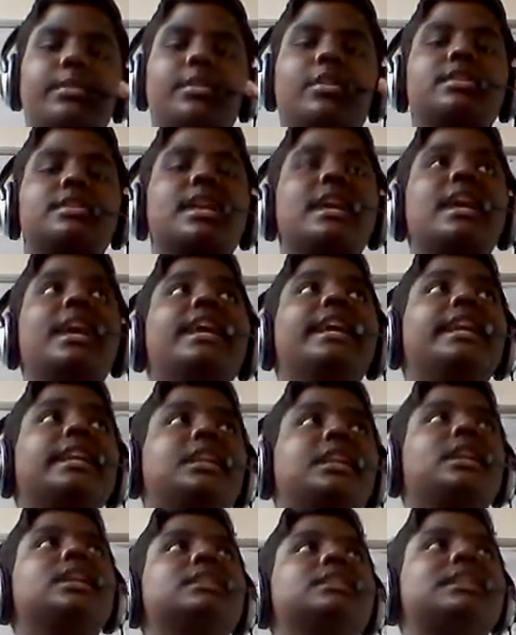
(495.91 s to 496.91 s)
because
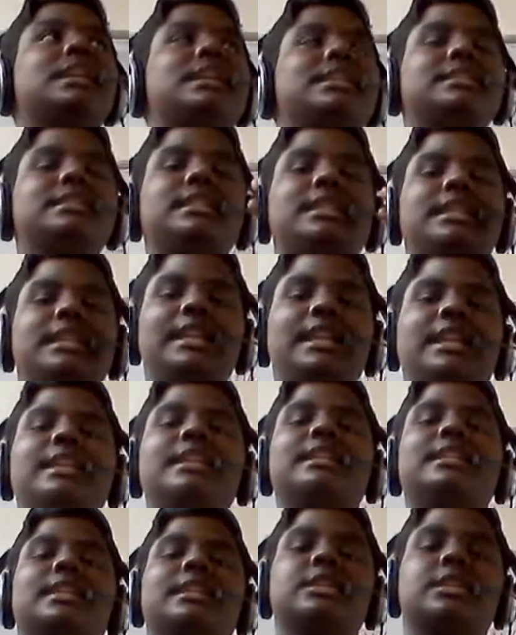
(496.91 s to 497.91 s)
it doesn't need
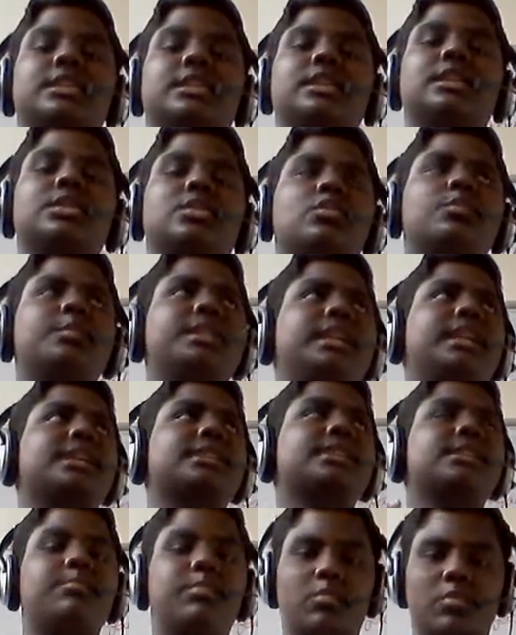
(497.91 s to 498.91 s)
such so many
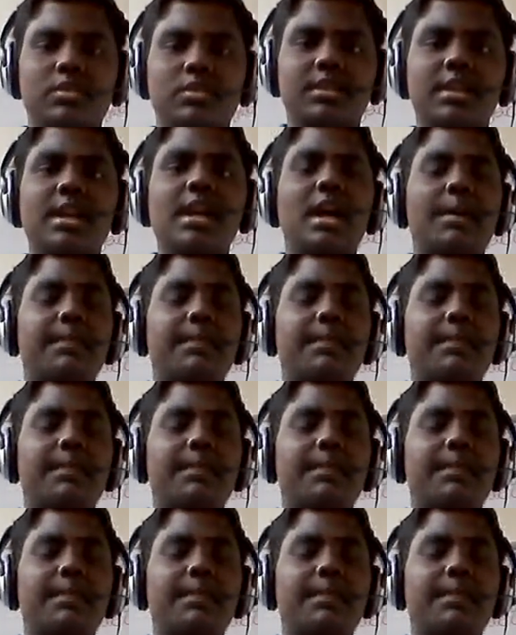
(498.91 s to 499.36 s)
exports.